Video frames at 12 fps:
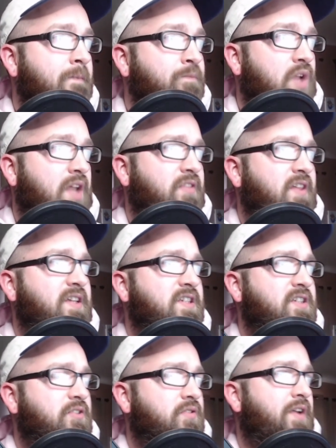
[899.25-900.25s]
I think he still
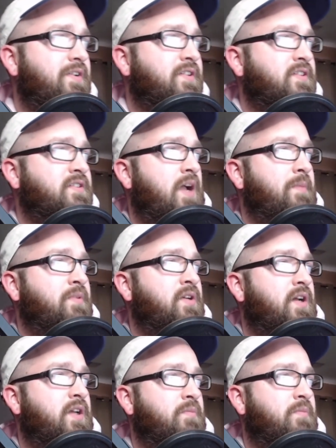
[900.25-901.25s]
got it as a top cut, but